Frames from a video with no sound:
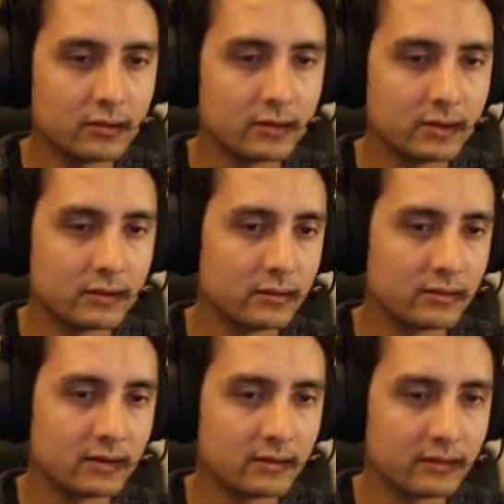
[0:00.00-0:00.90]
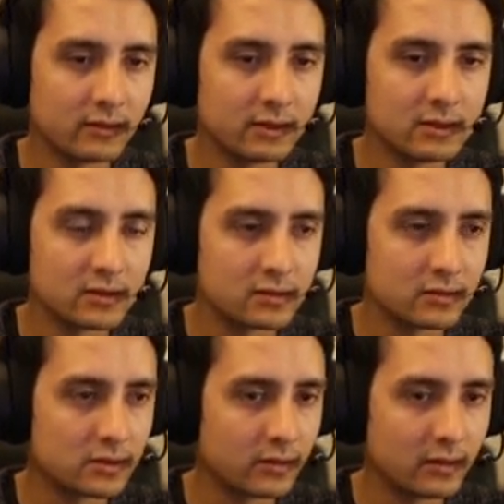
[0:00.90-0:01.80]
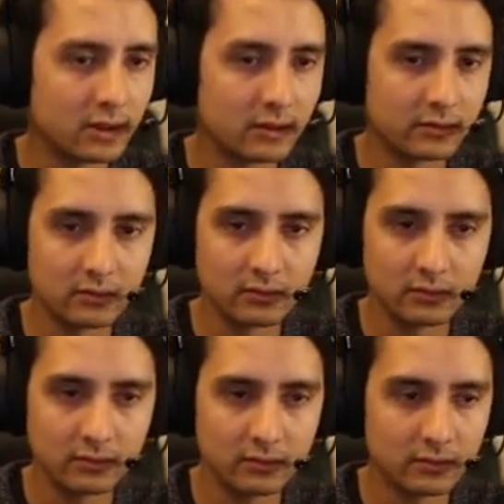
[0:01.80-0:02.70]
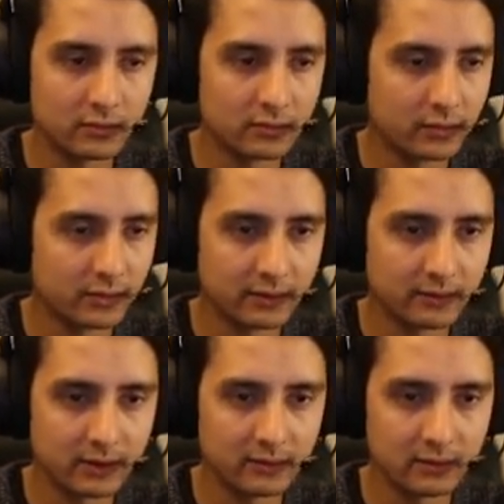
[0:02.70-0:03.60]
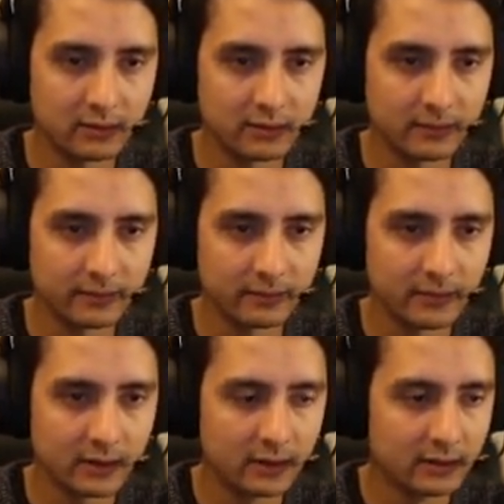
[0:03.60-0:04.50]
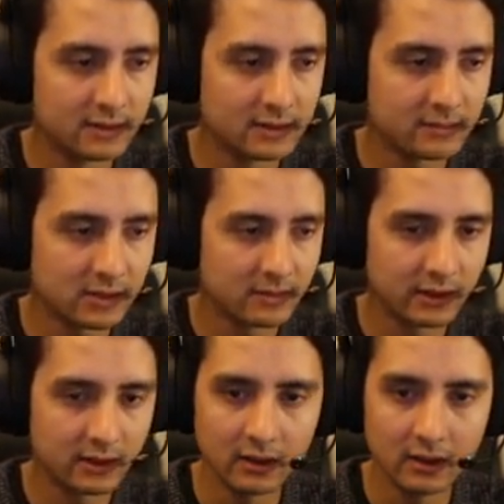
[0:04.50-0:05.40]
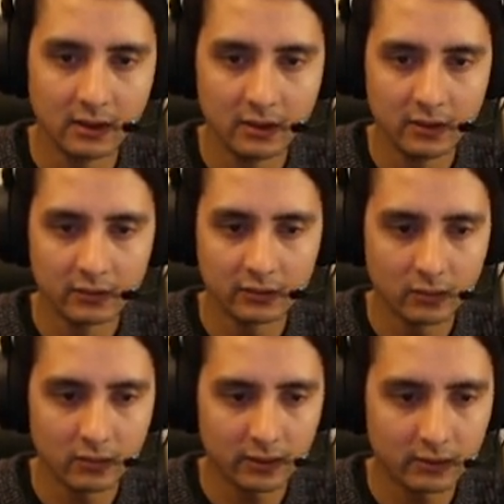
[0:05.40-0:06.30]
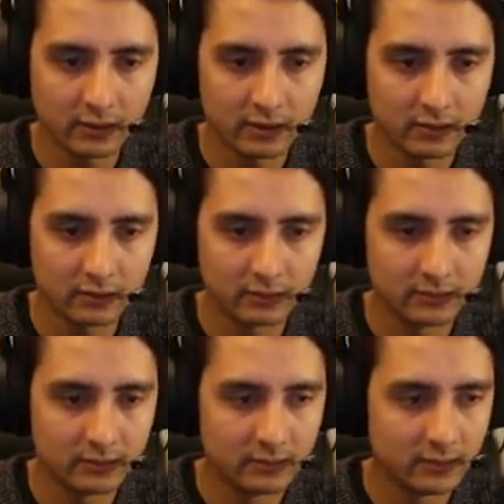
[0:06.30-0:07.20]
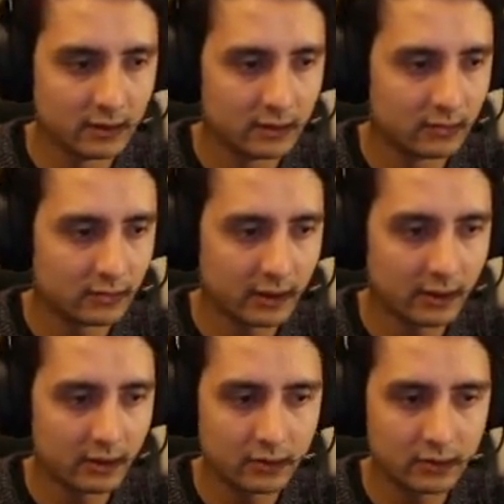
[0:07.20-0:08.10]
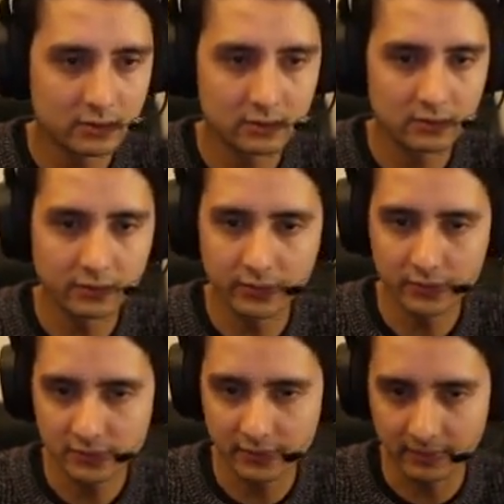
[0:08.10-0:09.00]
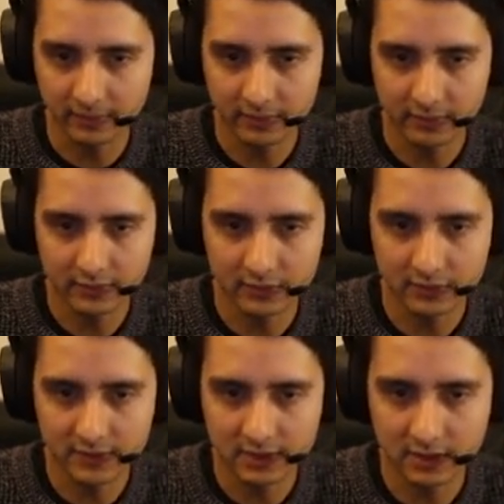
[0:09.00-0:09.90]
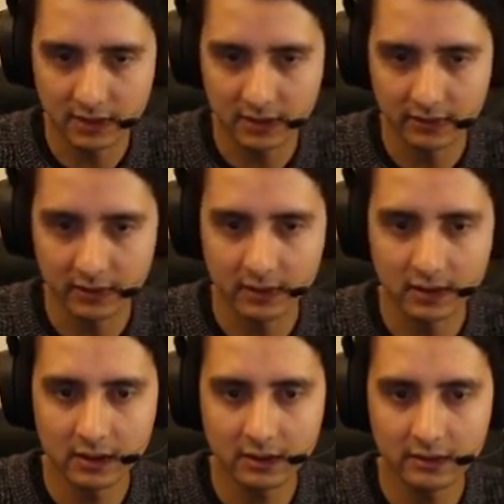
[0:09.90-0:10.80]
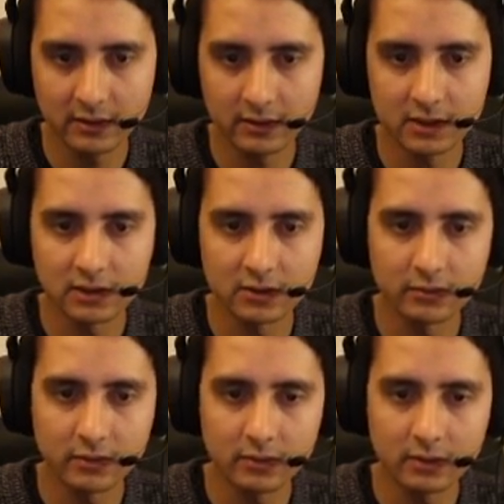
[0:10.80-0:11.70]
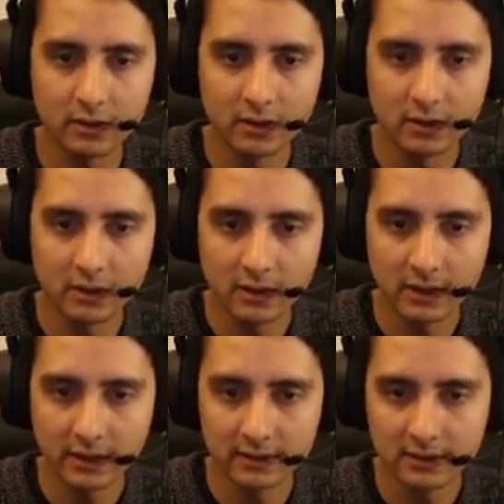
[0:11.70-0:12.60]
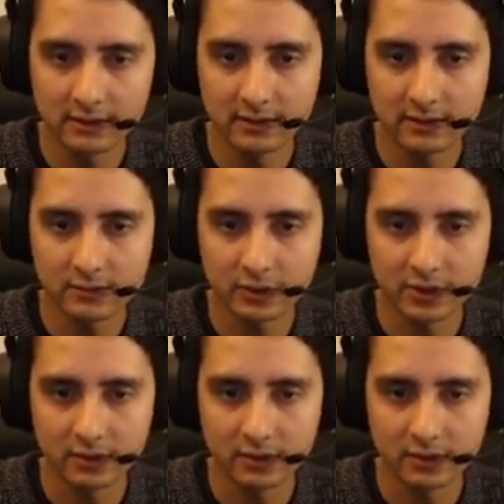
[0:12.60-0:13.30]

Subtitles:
it yourself. So it's just to show you how to retime this image plane. So what do I do? So I go to the first frame. So see here, image number. I delete the expression.